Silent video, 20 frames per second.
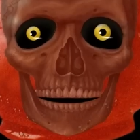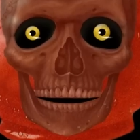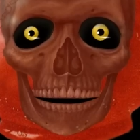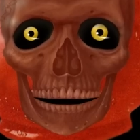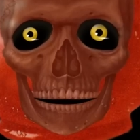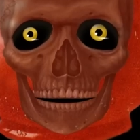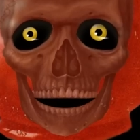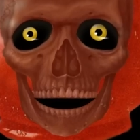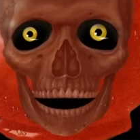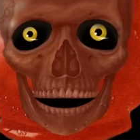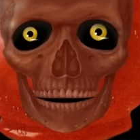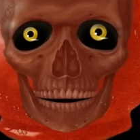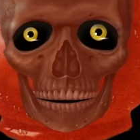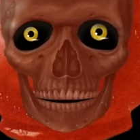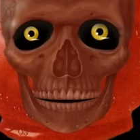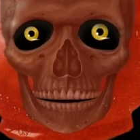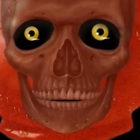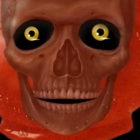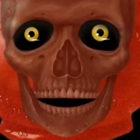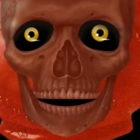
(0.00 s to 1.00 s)
credit cards
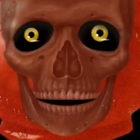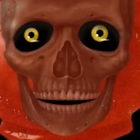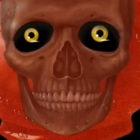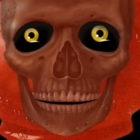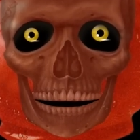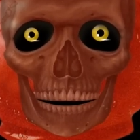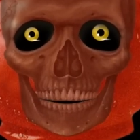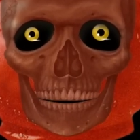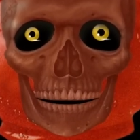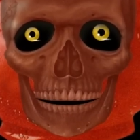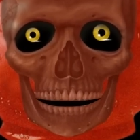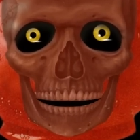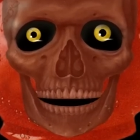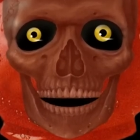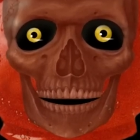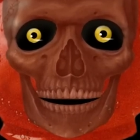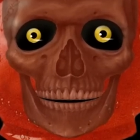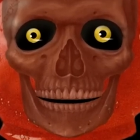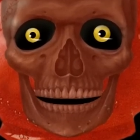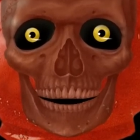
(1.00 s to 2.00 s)
without a husband's
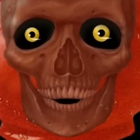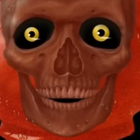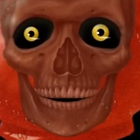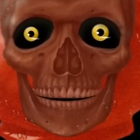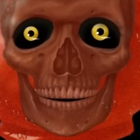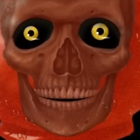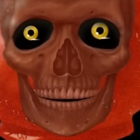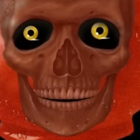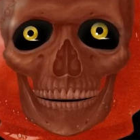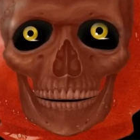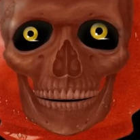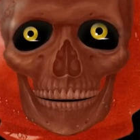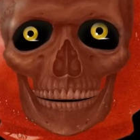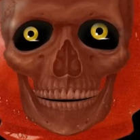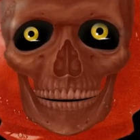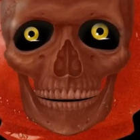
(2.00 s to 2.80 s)
co-signature.